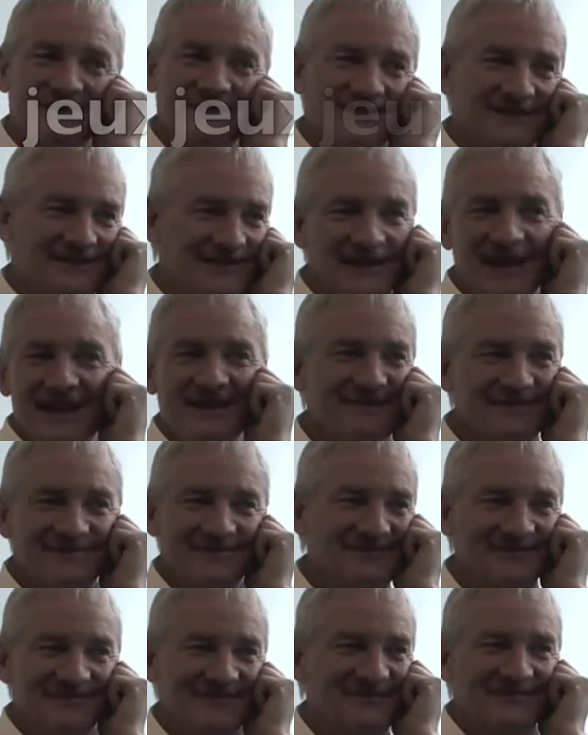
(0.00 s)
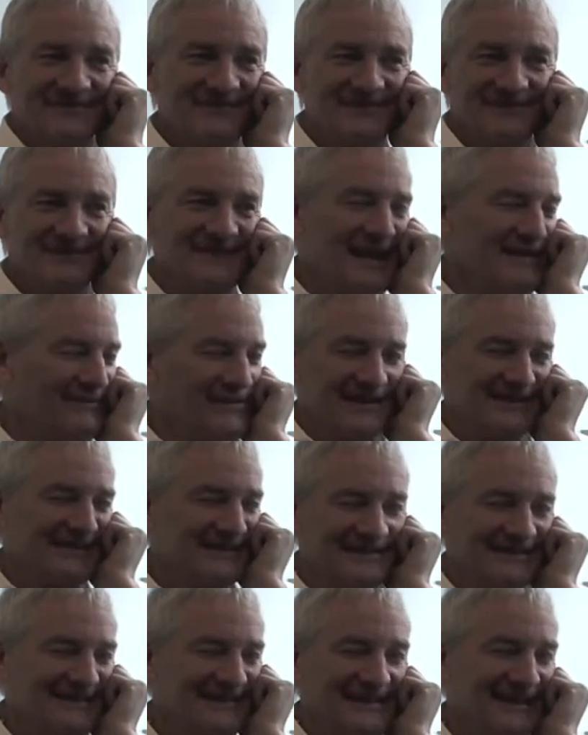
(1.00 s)
No. No. Never. Never.
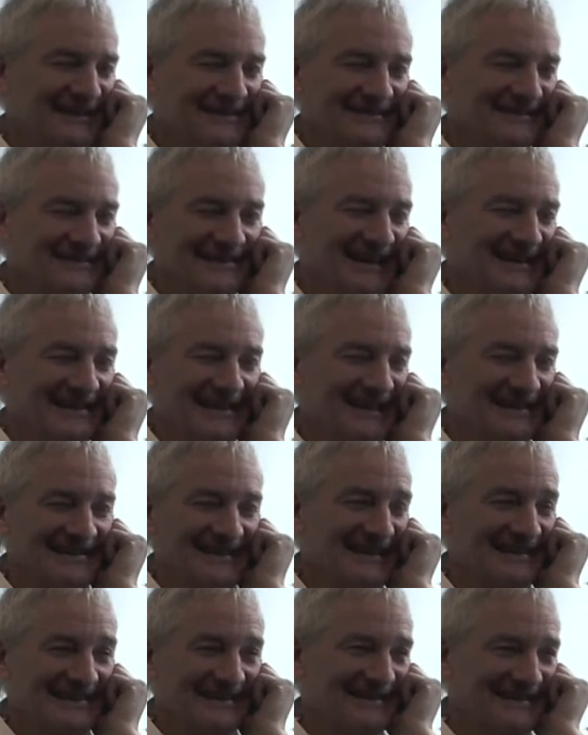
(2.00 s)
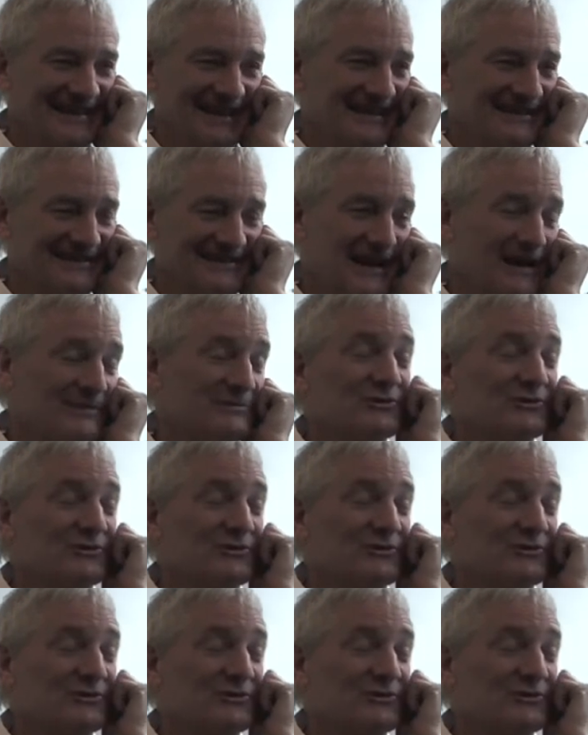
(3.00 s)
No, no, no, no, no.